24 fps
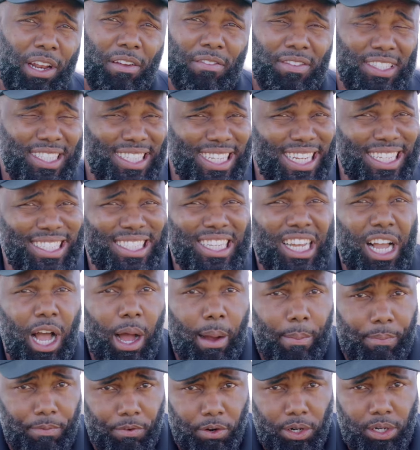of
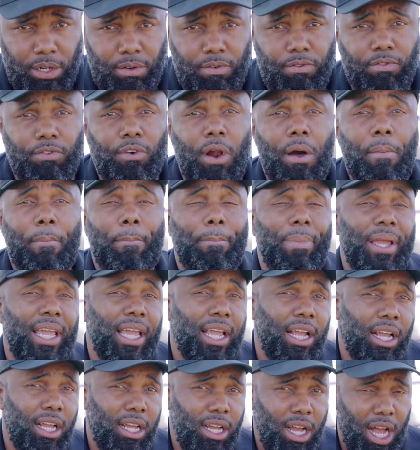discomfort from
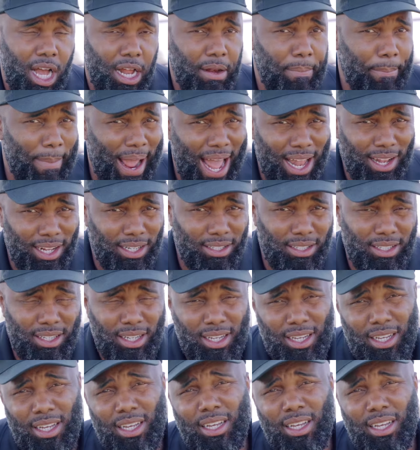being unbalanced.